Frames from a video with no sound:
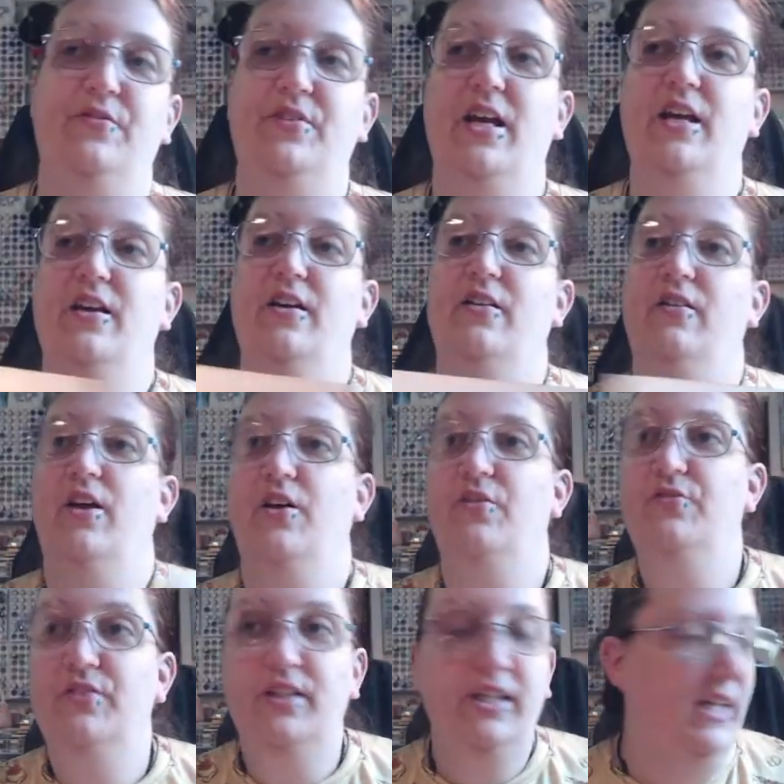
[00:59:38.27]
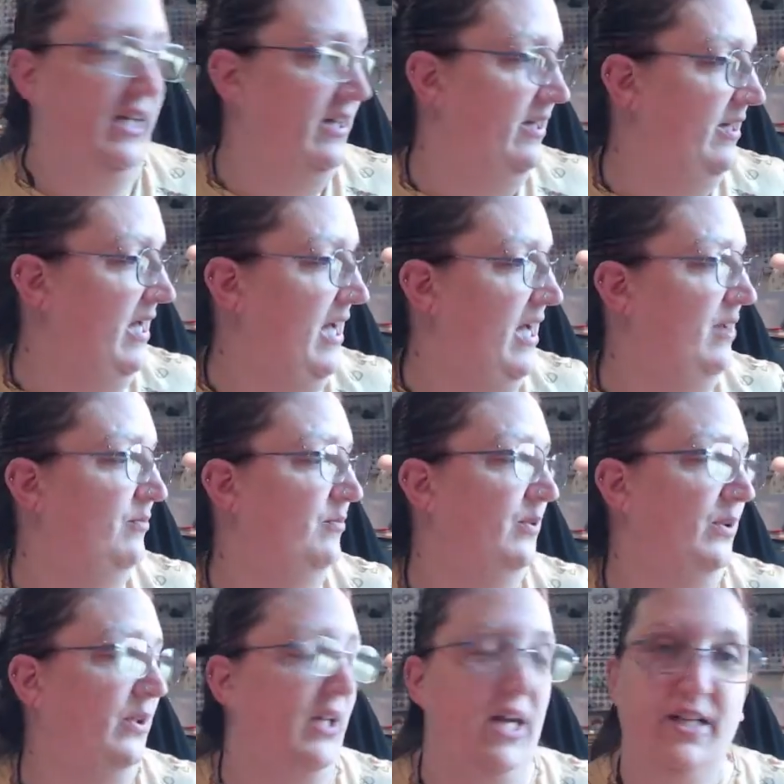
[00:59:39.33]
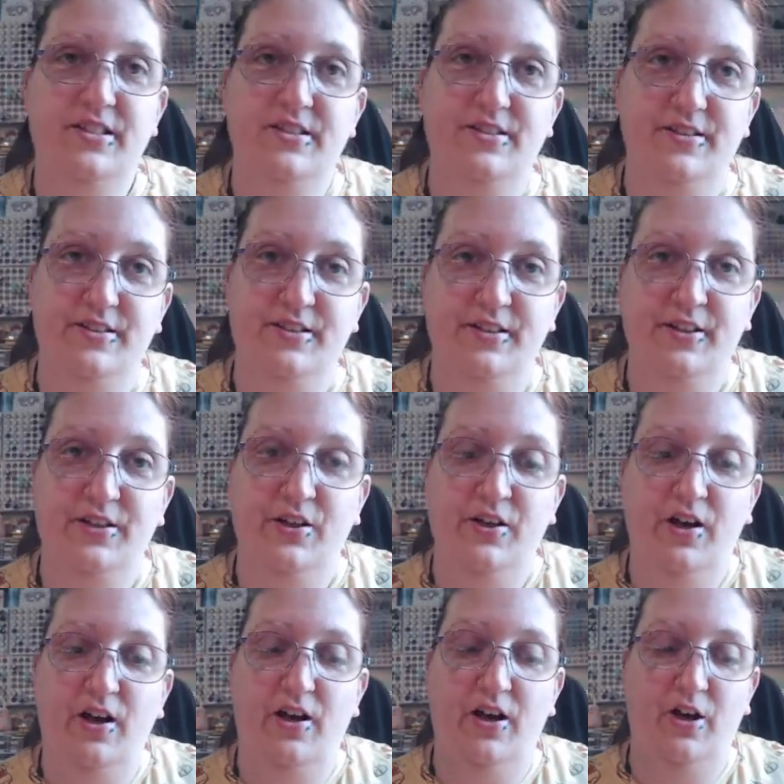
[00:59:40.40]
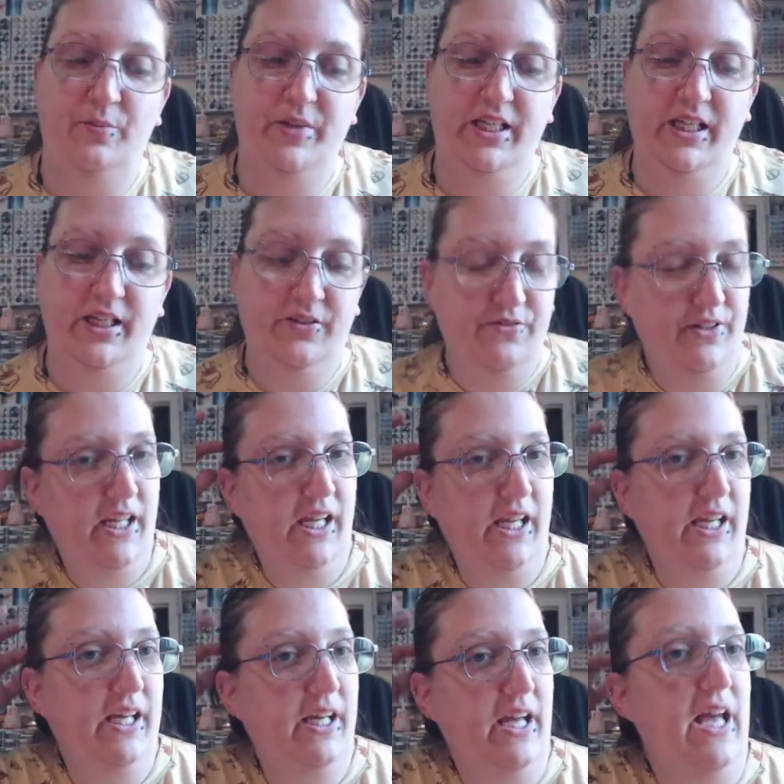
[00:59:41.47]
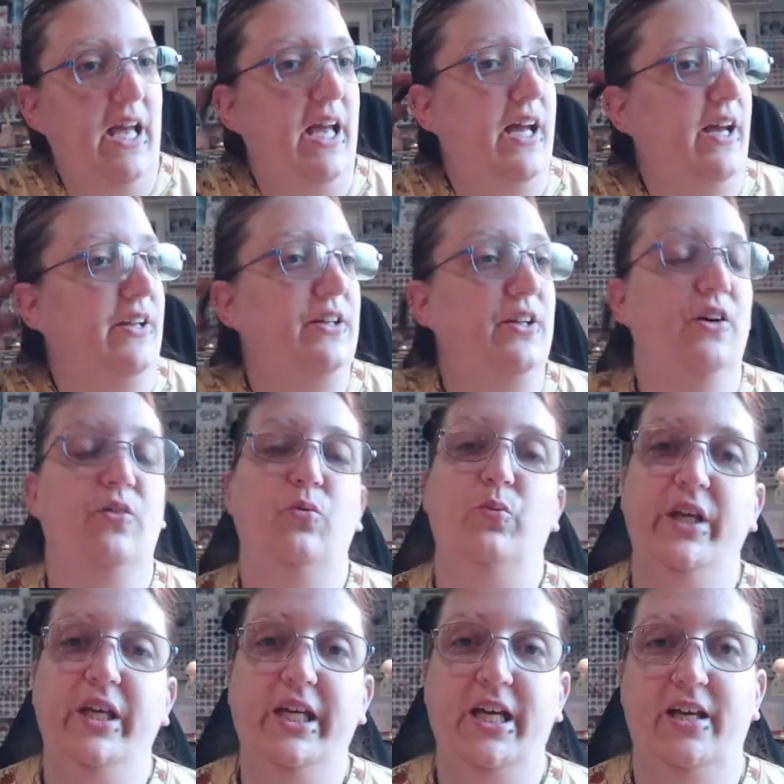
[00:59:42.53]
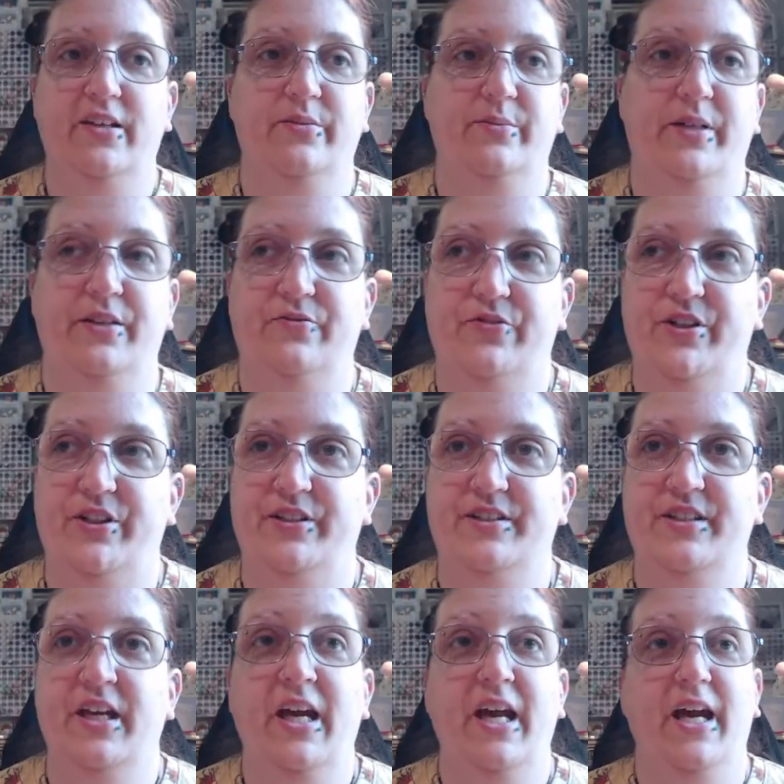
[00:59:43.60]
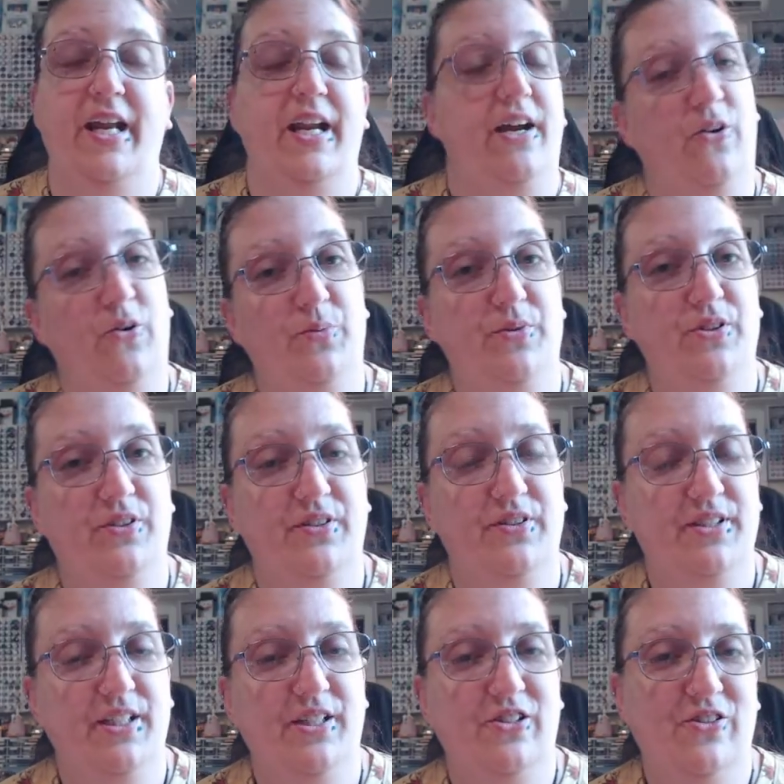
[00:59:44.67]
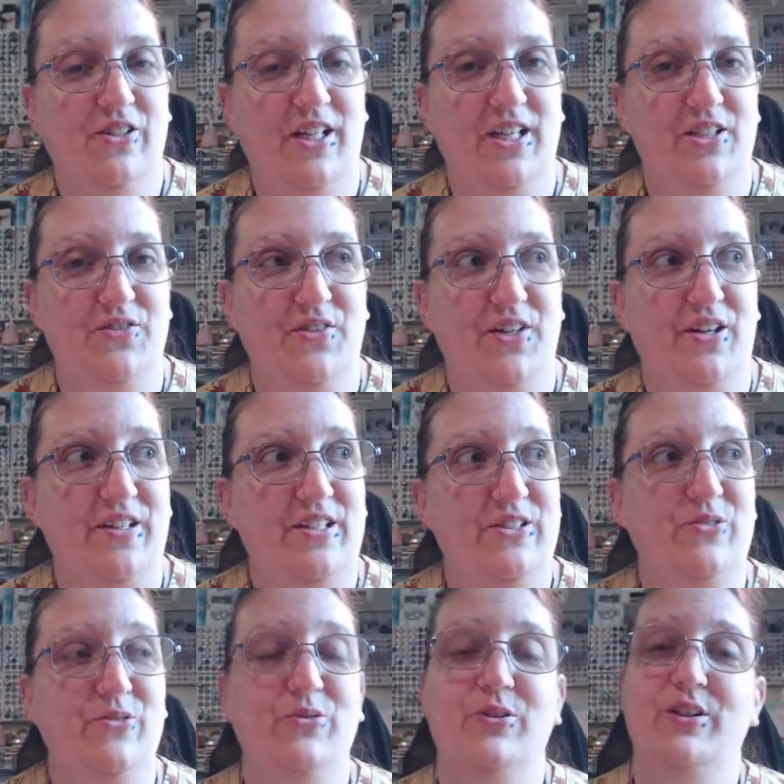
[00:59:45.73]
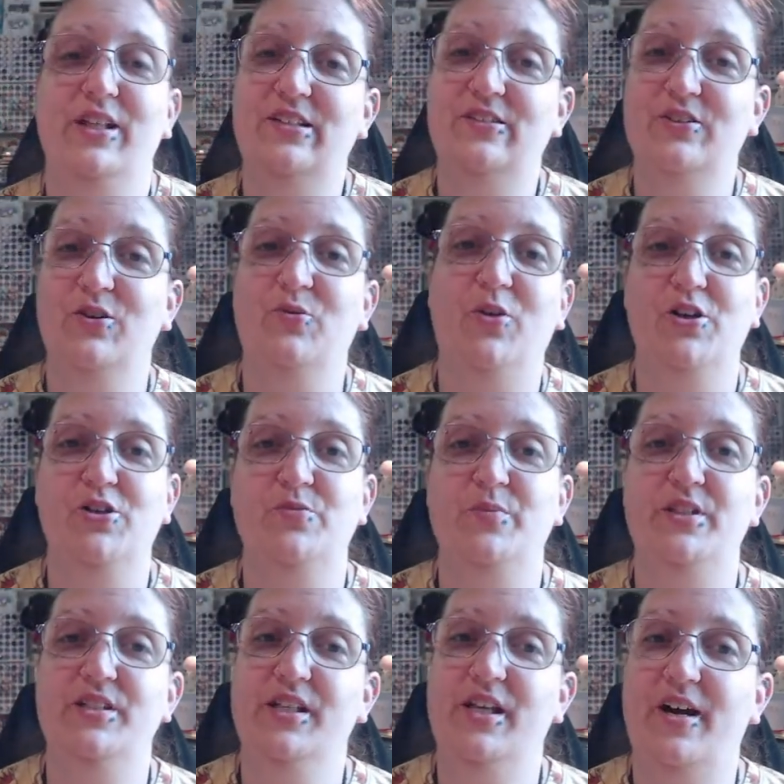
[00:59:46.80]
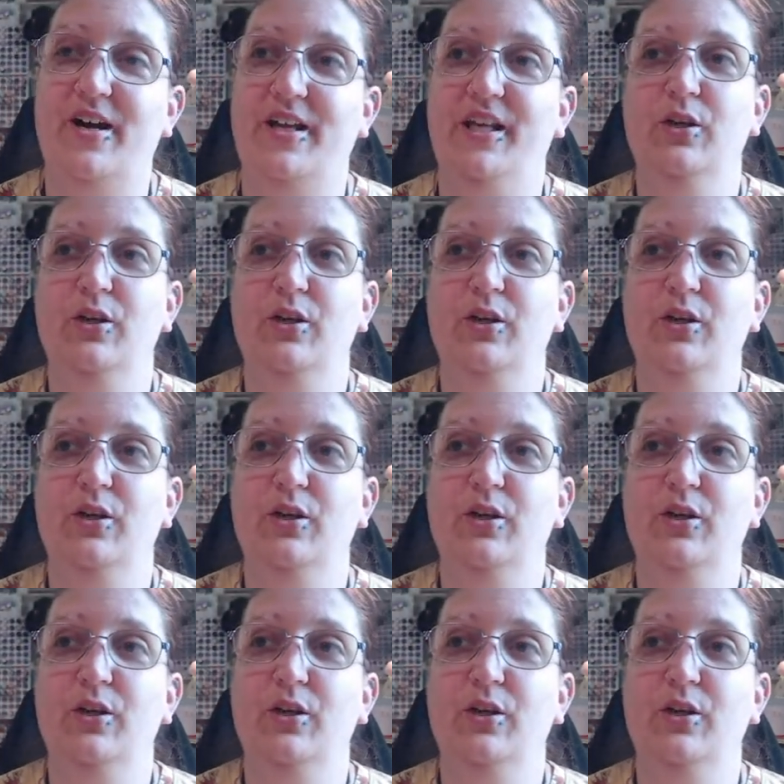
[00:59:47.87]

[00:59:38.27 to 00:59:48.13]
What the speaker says: a lovely and blessed evening and weekend, my friends. And I hope to see you guys very soon. Let's go watch Miss Yachty.